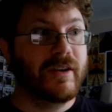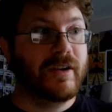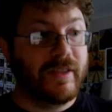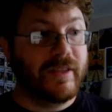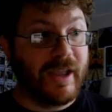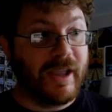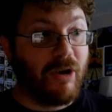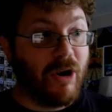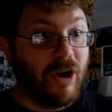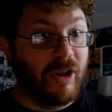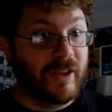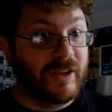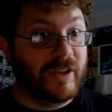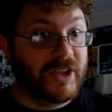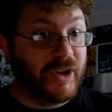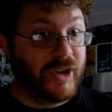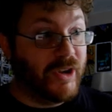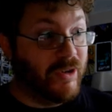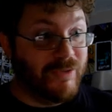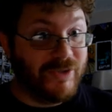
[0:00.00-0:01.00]
they're all
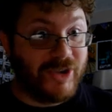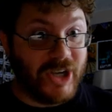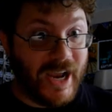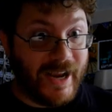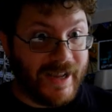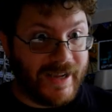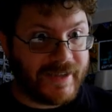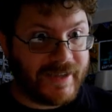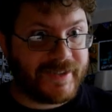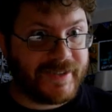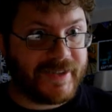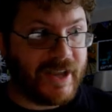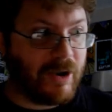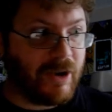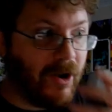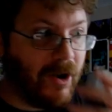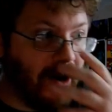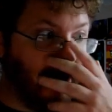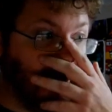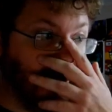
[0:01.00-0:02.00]
into eugenics,
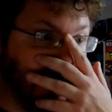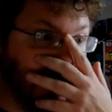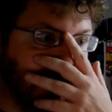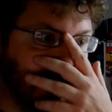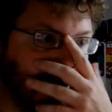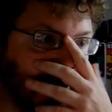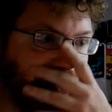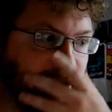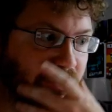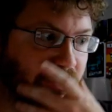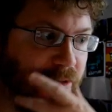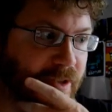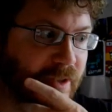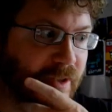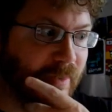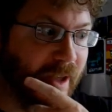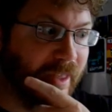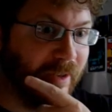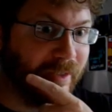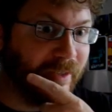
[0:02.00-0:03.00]
they're all into
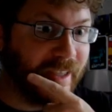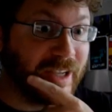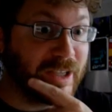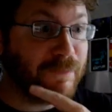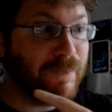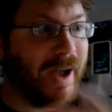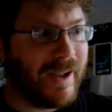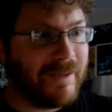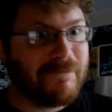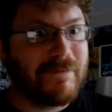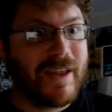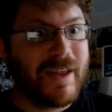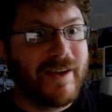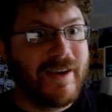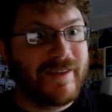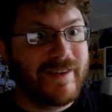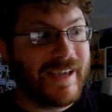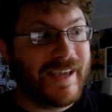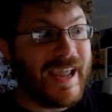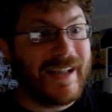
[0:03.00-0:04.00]
some other things, but
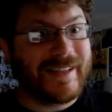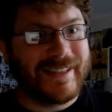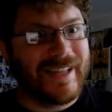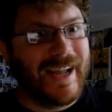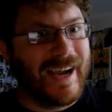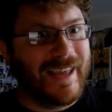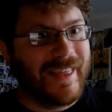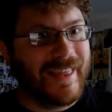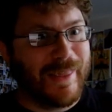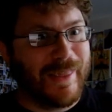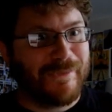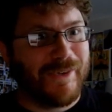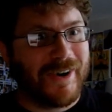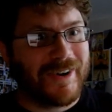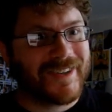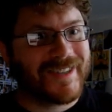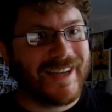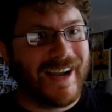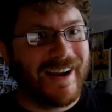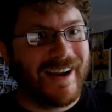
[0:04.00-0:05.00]
you can't deny that the
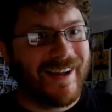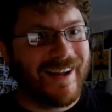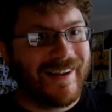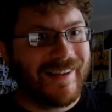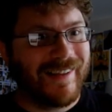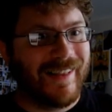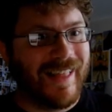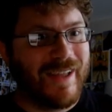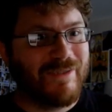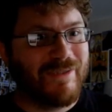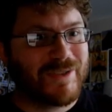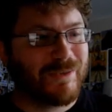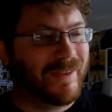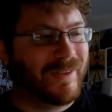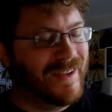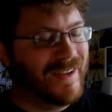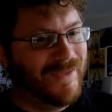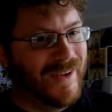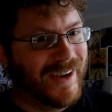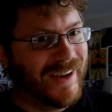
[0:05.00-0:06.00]
Farsight Enclave is
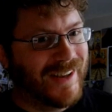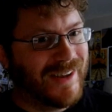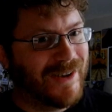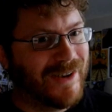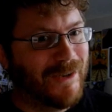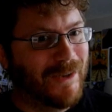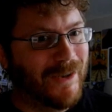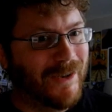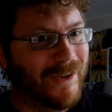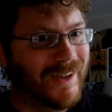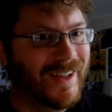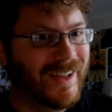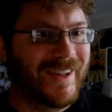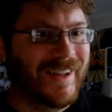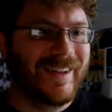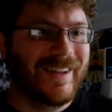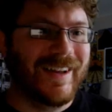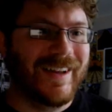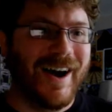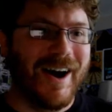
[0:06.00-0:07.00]
really fucking cool.
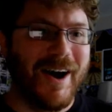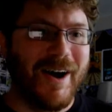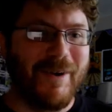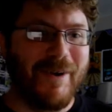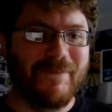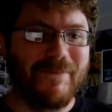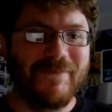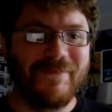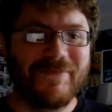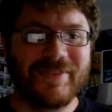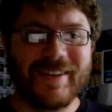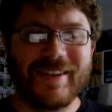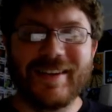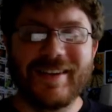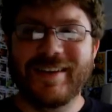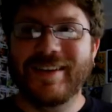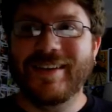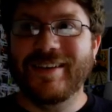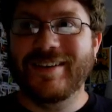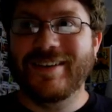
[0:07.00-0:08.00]
Um,
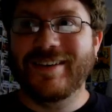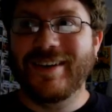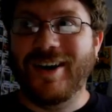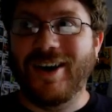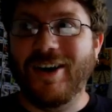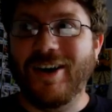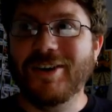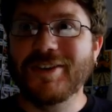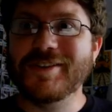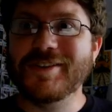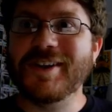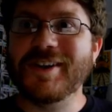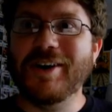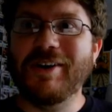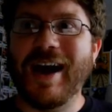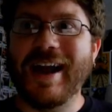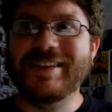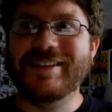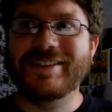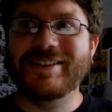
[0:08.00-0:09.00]

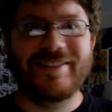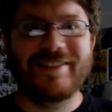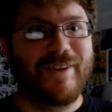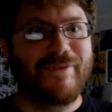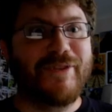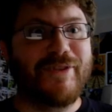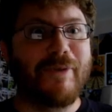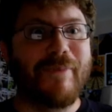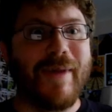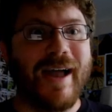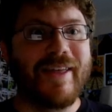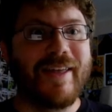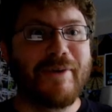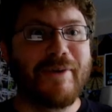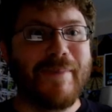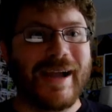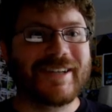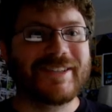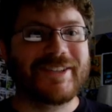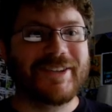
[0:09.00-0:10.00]
also, I just love the the
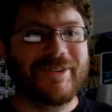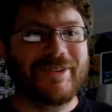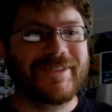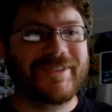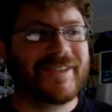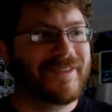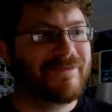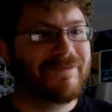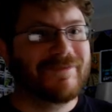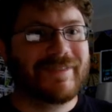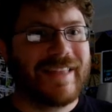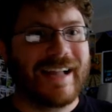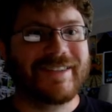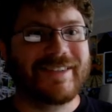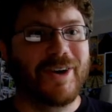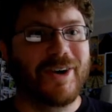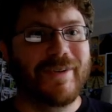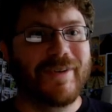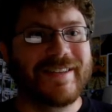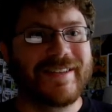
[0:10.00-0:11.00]
mech suits. That's
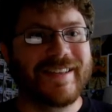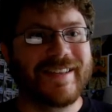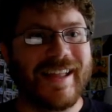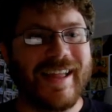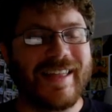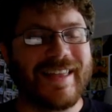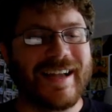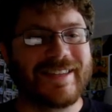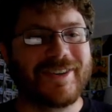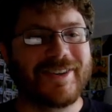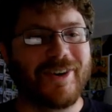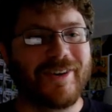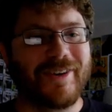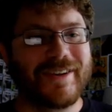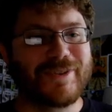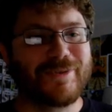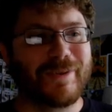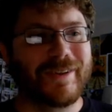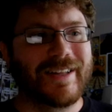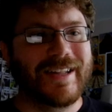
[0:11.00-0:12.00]
always that's
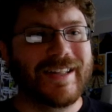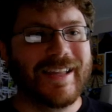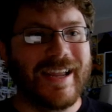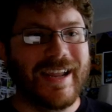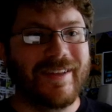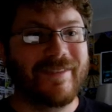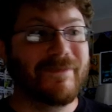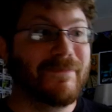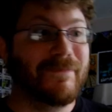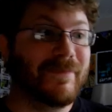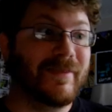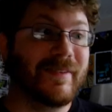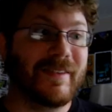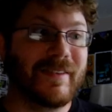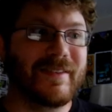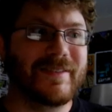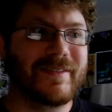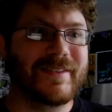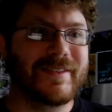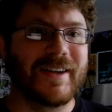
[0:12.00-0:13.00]
always really neat.
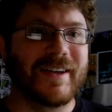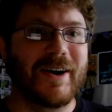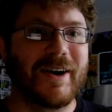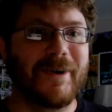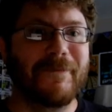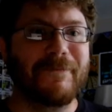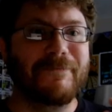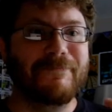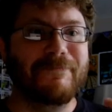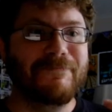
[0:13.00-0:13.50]
So,